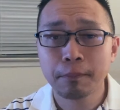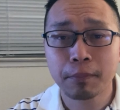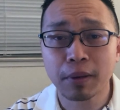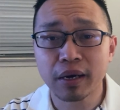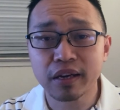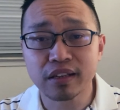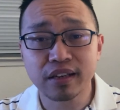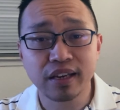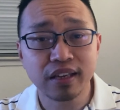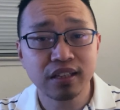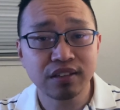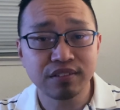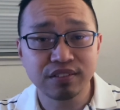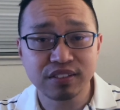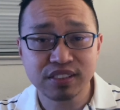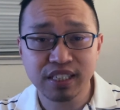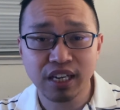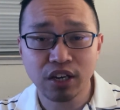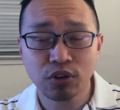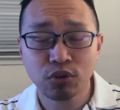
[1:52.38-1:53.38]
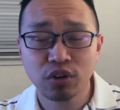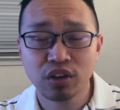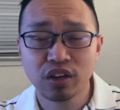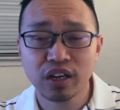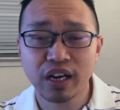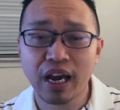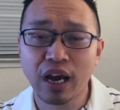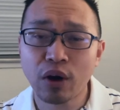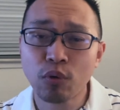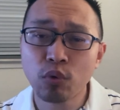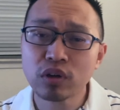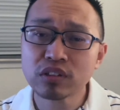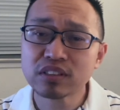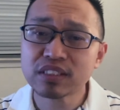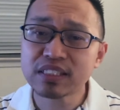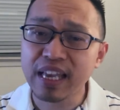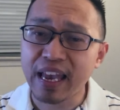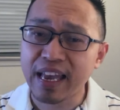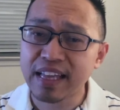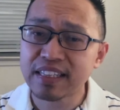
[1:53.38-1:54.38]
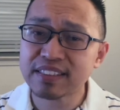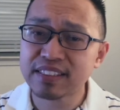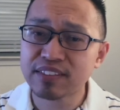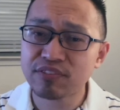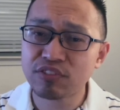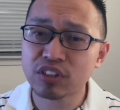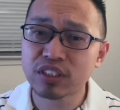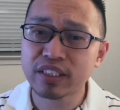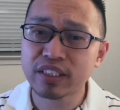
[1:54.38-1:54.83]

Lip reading: By the end of this hour, I want 10 different